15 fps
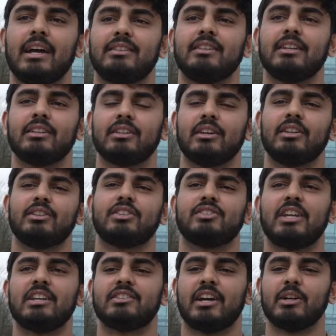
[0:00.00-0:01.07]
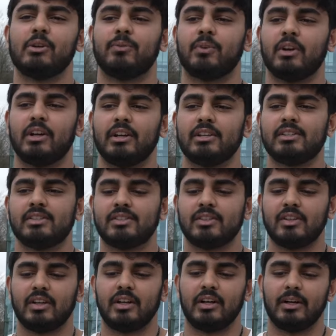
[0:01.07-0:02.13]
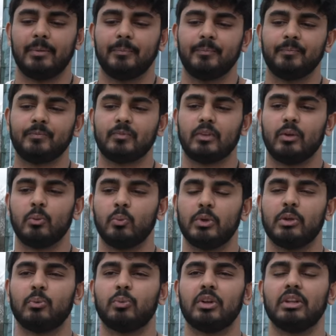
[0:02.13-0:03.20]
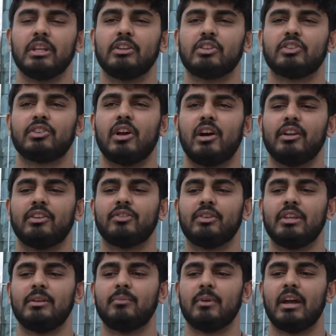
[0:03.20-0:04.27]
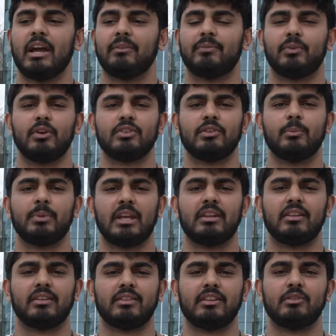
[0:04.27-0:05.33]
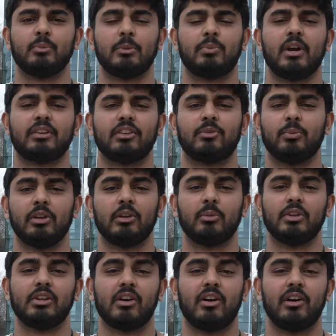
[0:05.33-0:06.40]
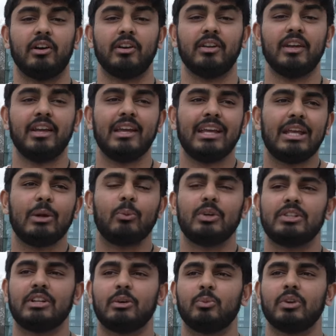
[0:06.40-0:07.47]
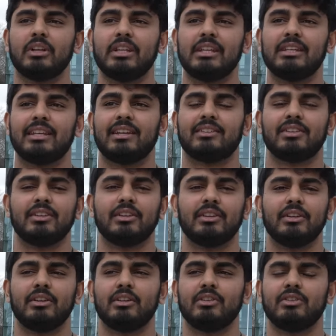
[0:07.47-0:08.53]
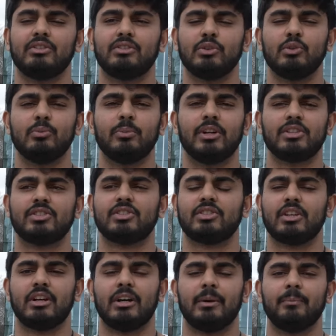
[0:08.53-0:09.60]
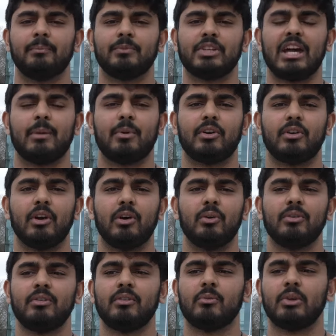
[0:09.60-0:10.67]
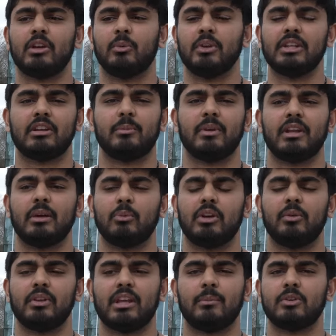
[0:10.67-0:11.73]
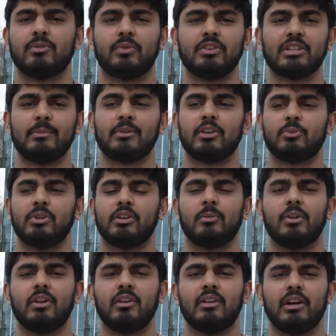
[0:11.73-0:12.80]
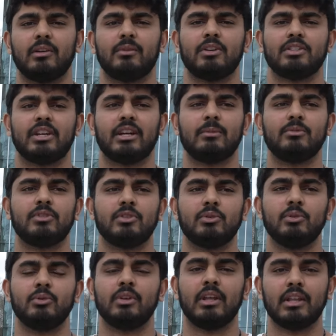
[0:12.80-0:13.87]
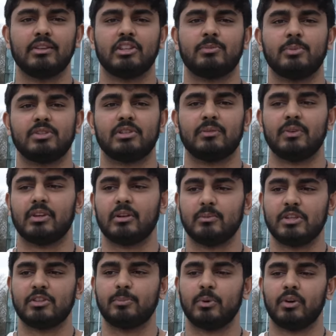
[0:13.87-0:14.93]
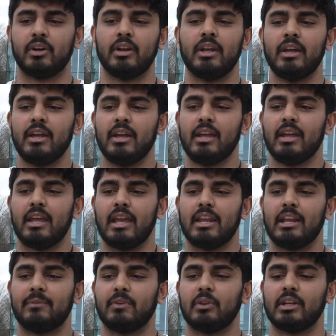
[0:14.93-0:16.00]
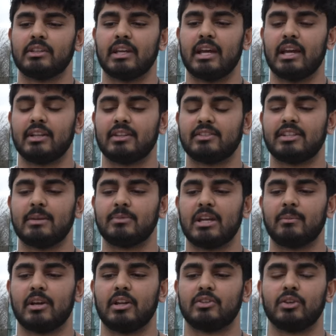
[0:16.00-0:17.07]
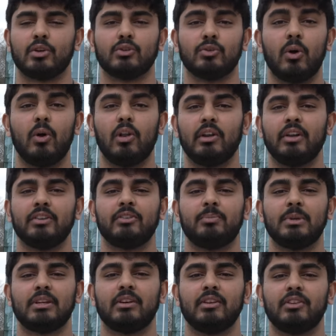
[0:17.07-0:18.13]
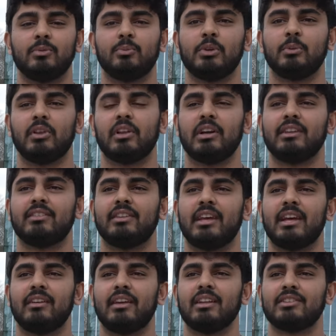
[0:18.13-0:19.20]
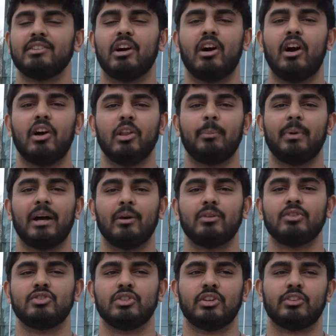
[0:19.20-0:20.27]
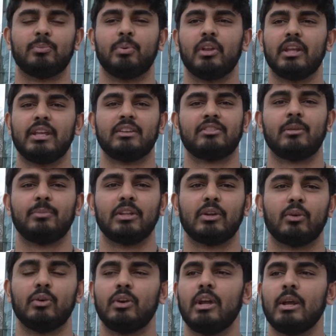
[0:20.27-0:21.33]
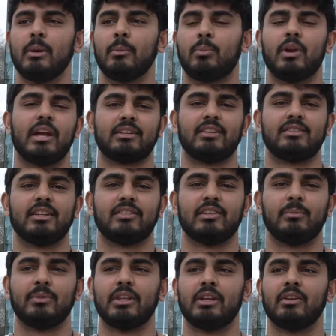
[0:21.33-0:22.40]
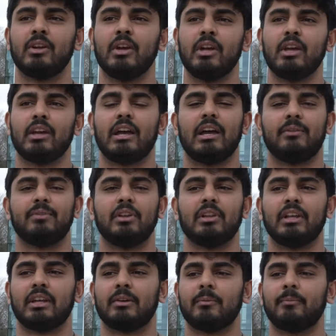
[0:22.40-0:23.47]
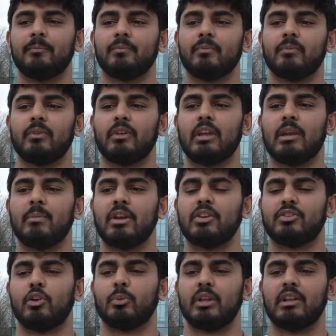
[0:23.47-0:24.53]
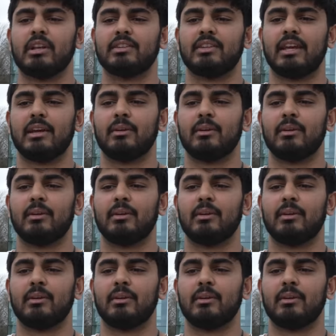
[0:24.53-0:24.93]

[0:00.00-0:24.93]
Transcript: I think the, the state title for us, um, we really just honestly, at first, at the beginning of the season, we practiced really, really hard. We didn't really get to do much um, time on our own. We didn't really commit. We didn't really have much free time because we committed a lot of our time to this specific um, esport. And I feel like that at the same time kind of took a toll on us because we realized that it's not all about just playing something or practicing something. I feel like made us all realize